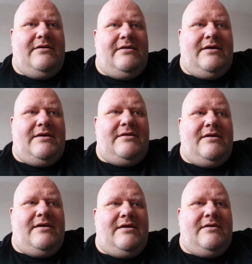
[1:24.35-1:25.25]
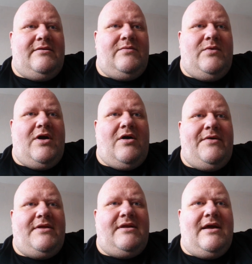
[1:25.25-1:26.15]
And we got her
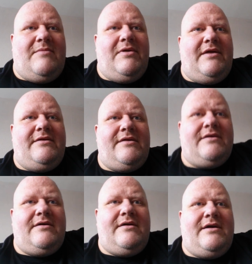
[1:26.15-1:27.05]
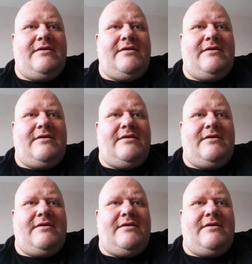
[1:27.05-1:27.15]
into the ambulance, and